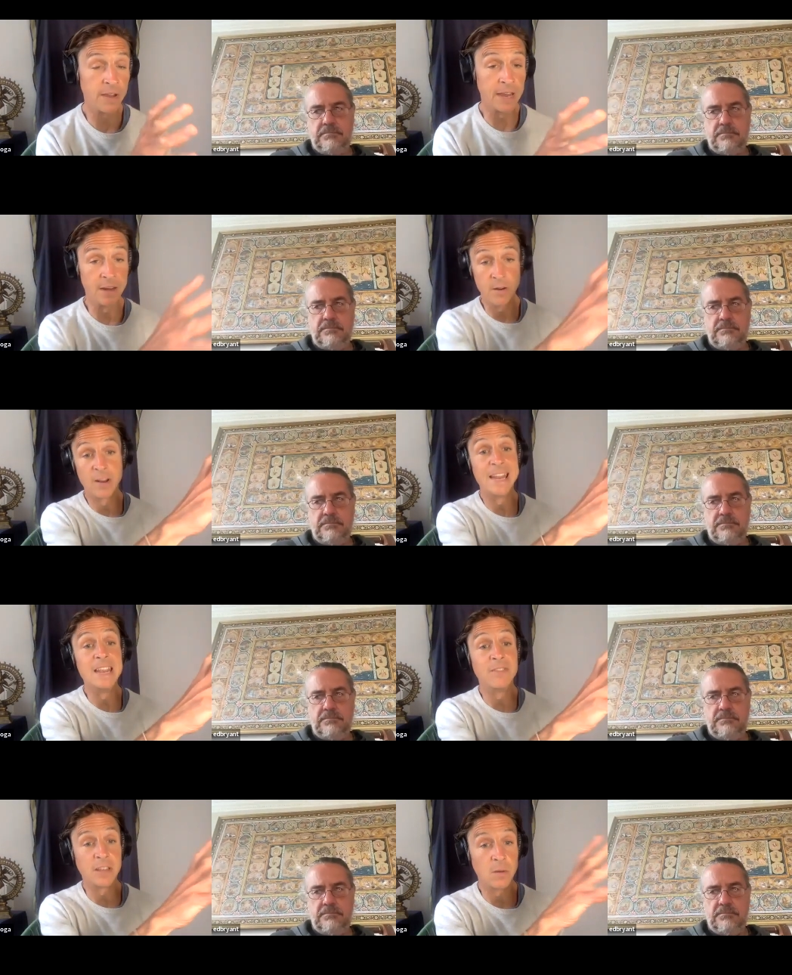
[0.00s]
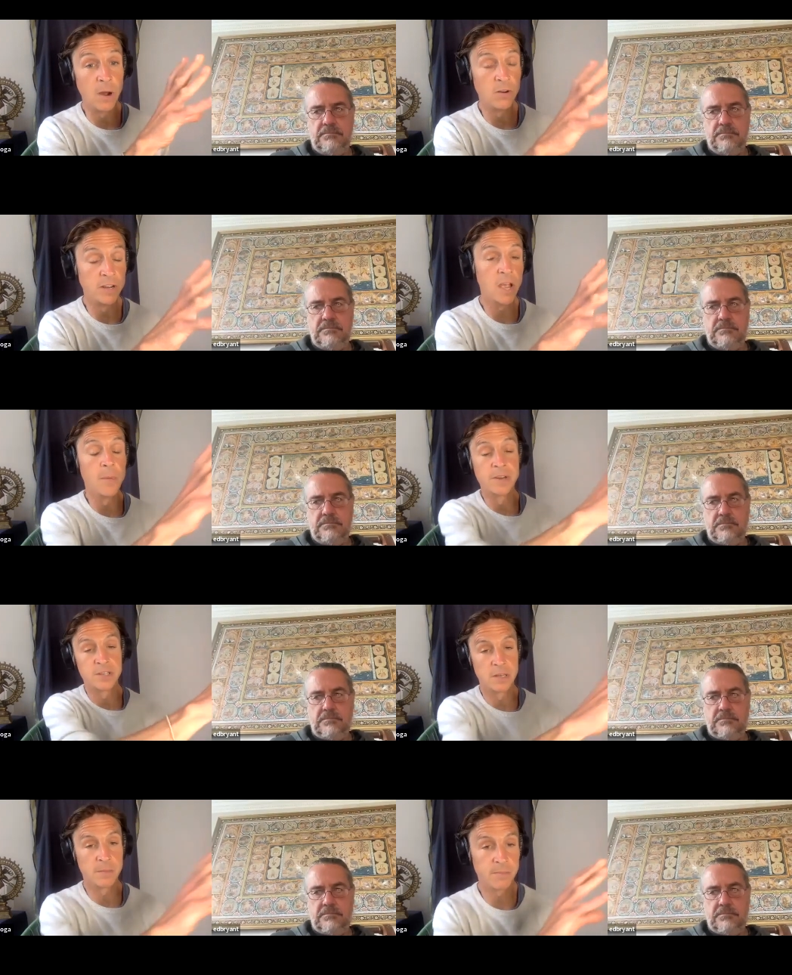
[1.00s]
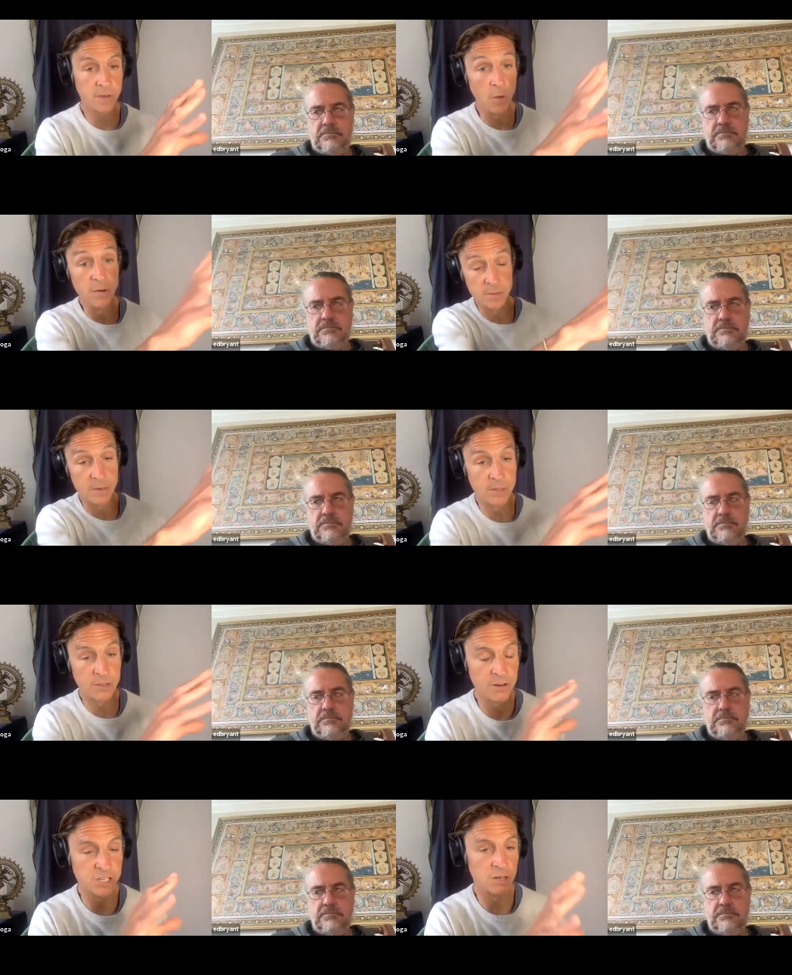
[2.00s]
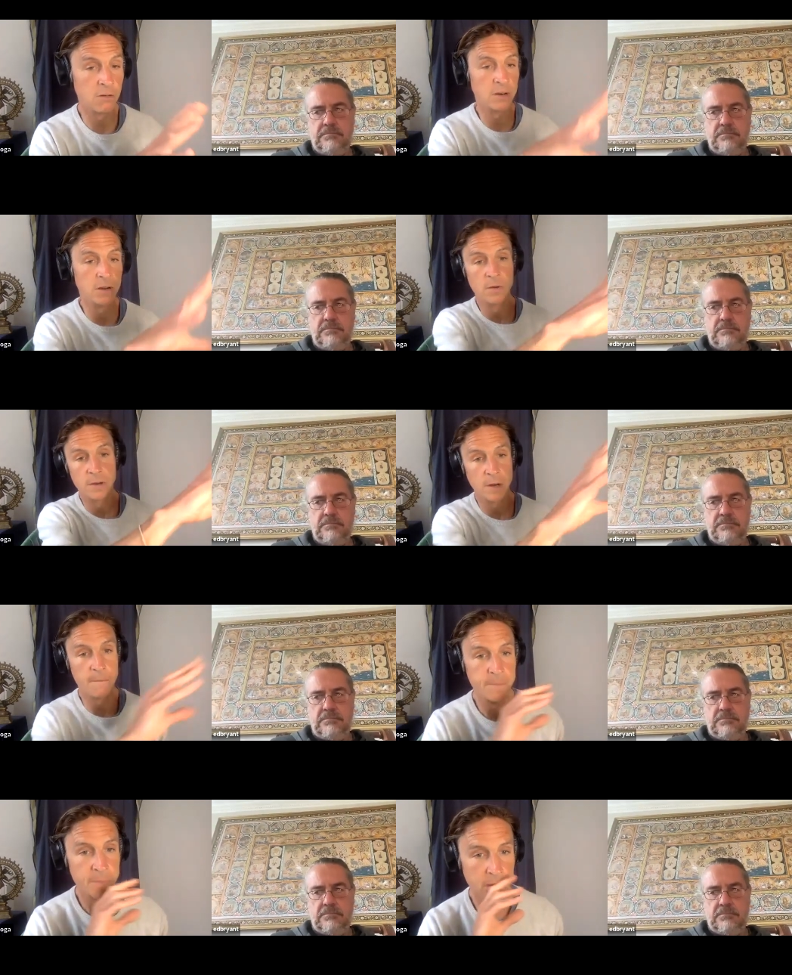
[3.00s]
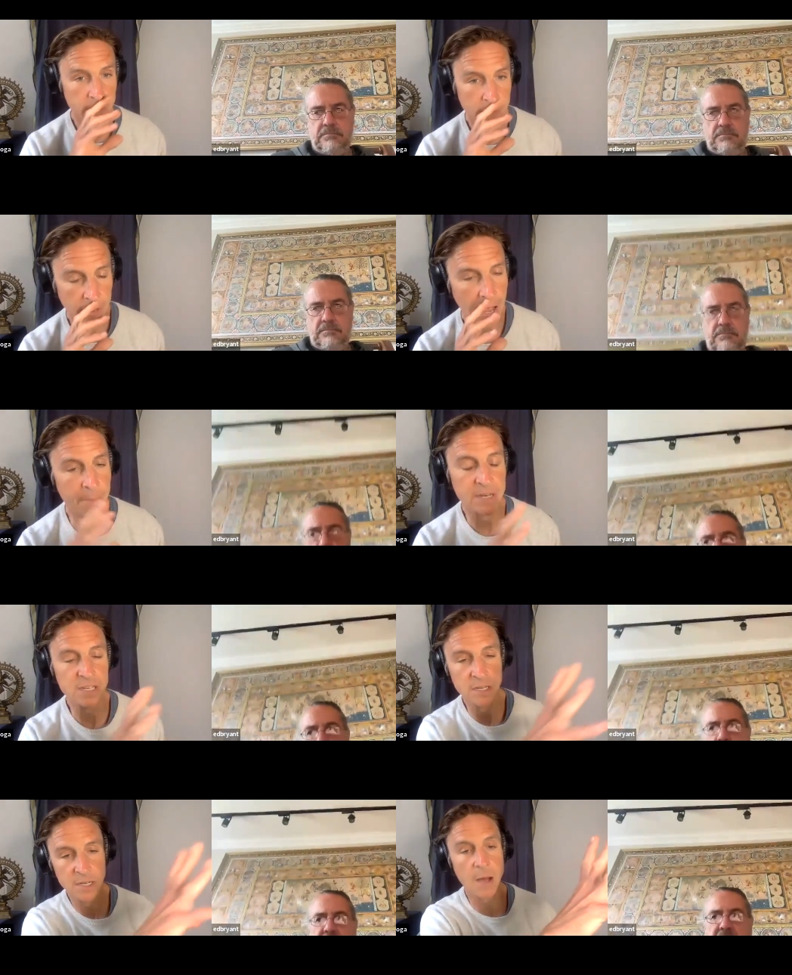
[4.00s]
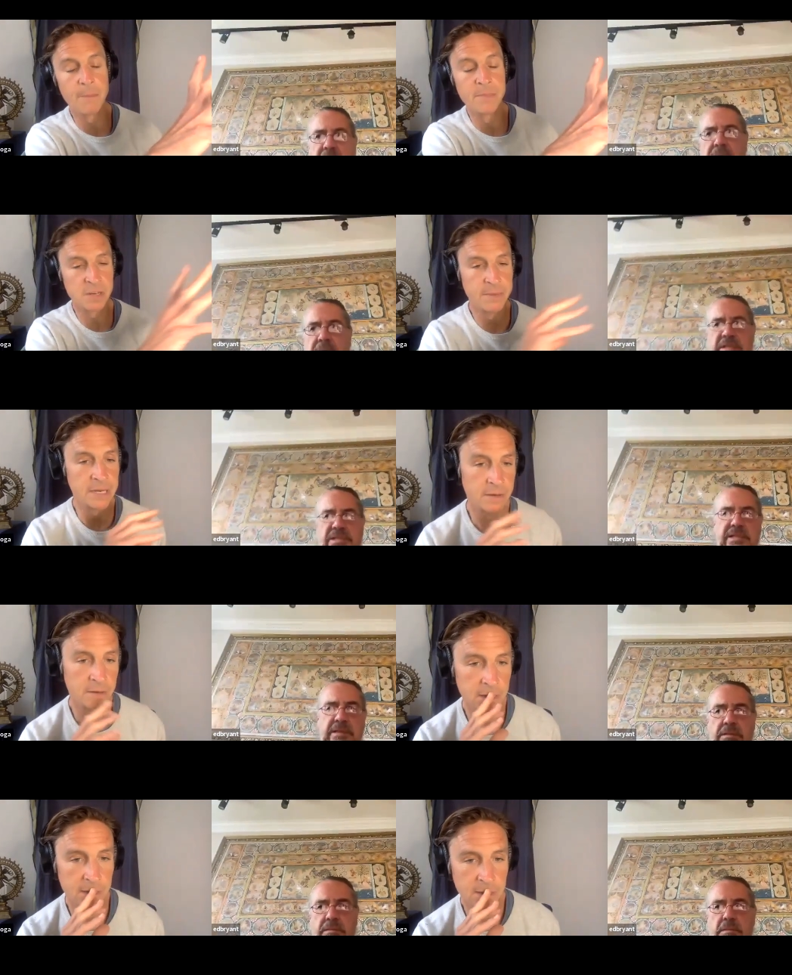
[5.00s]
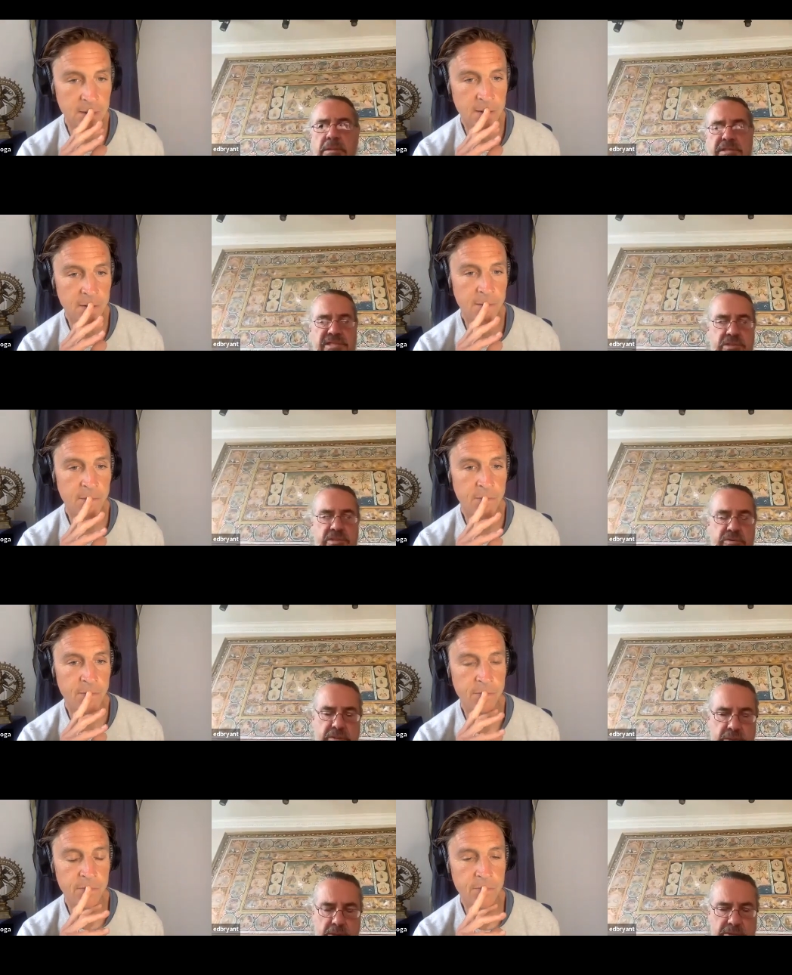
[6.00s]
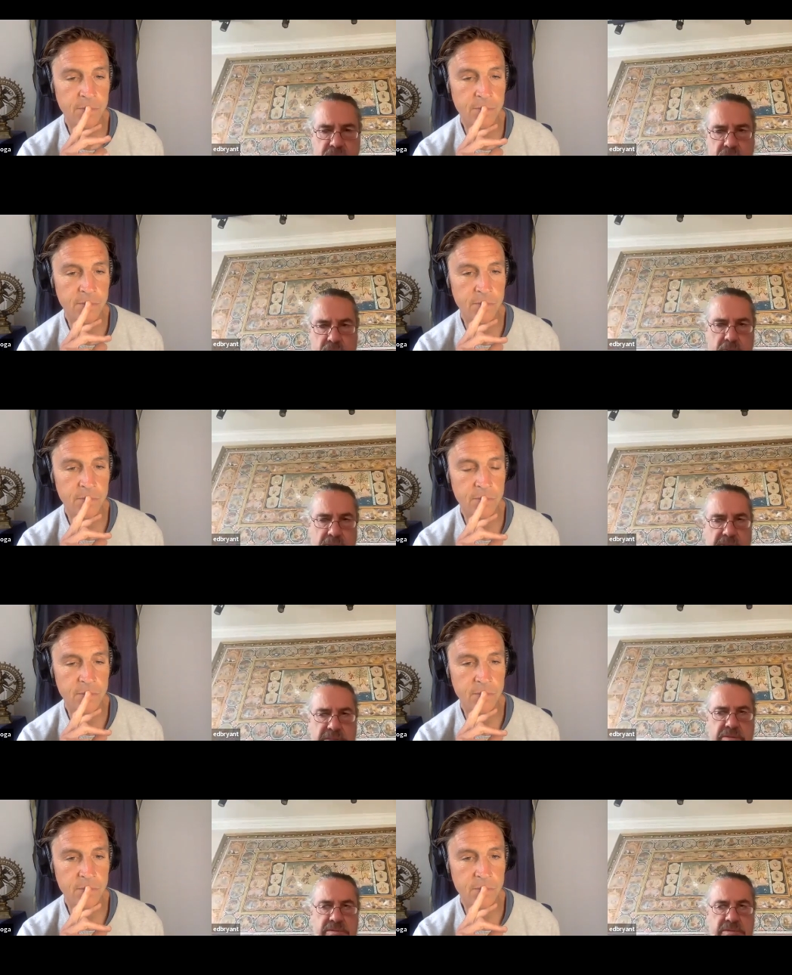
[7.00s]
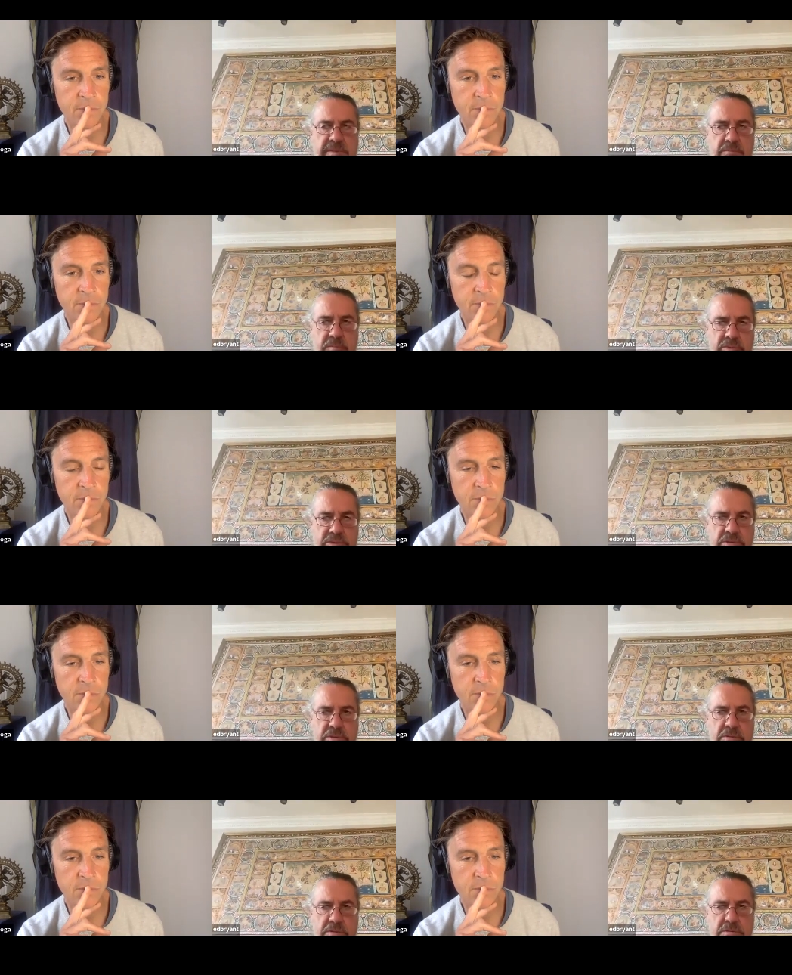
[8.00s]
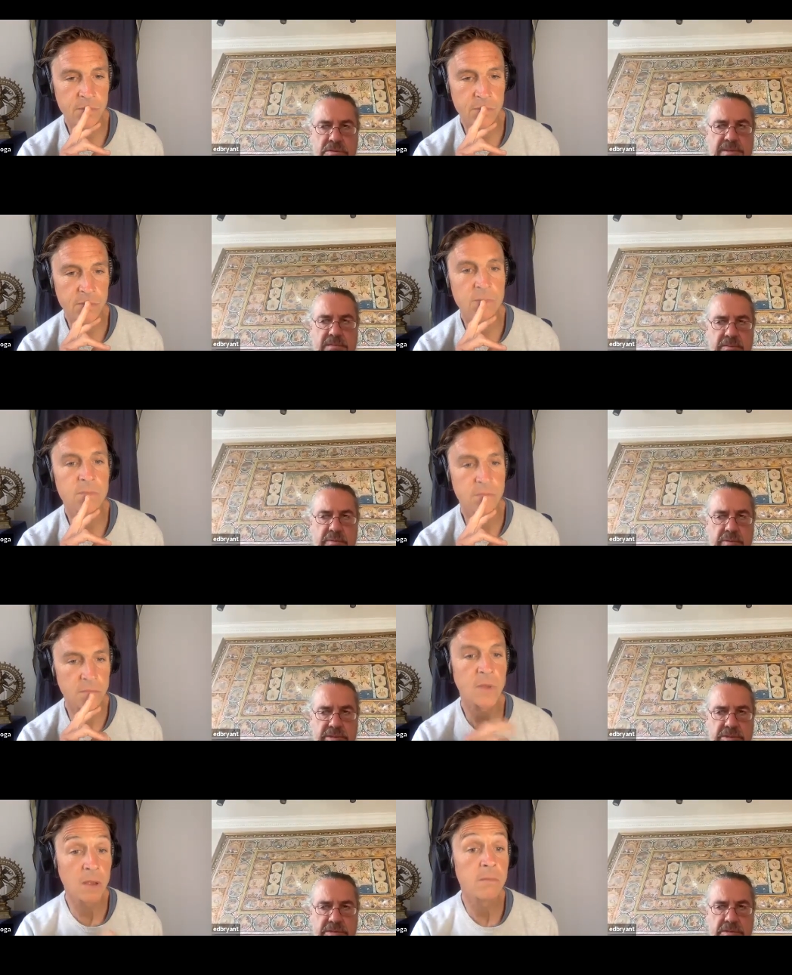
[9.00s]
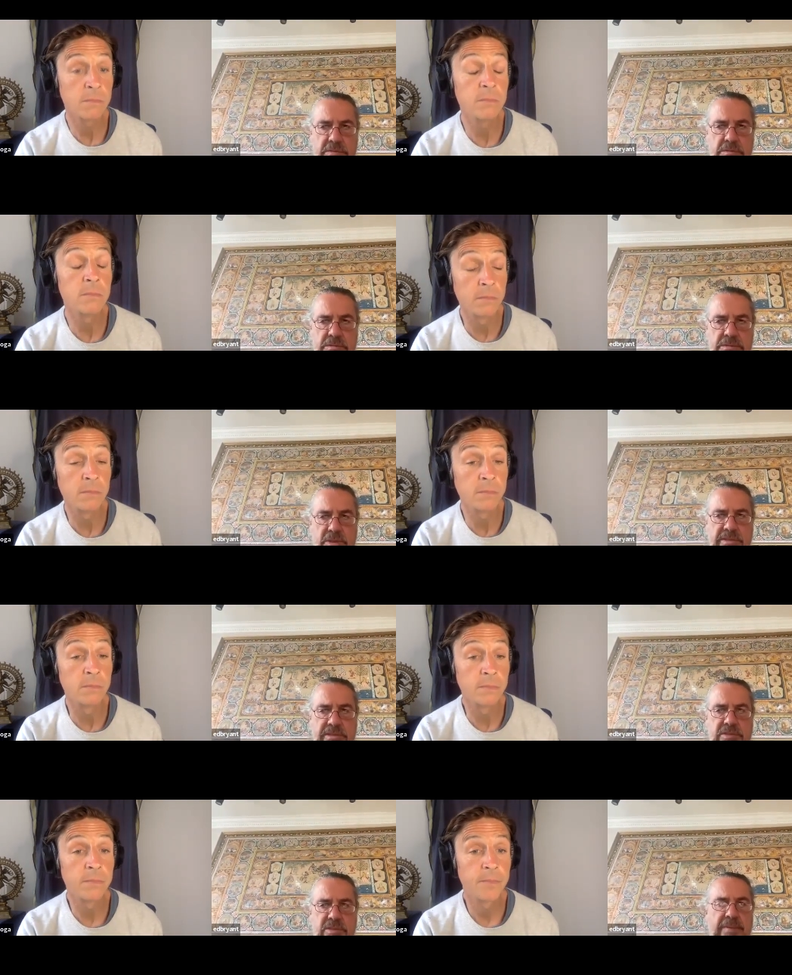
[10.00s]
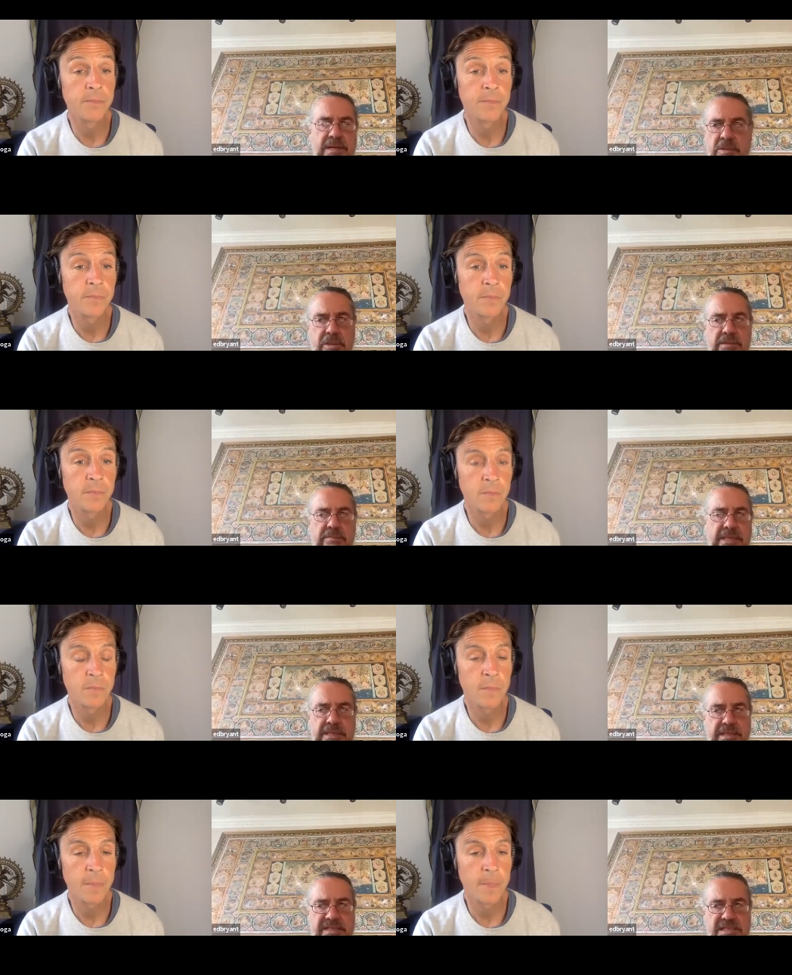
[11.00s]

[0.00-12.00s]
Speaker 1: in leaving the world and going to the going to be with krishna on, on you know coming well, to the, come to me
Speaker 2: it's so logical. the gita is about moksha it's about liberation mm, it's about, mm. about coming back next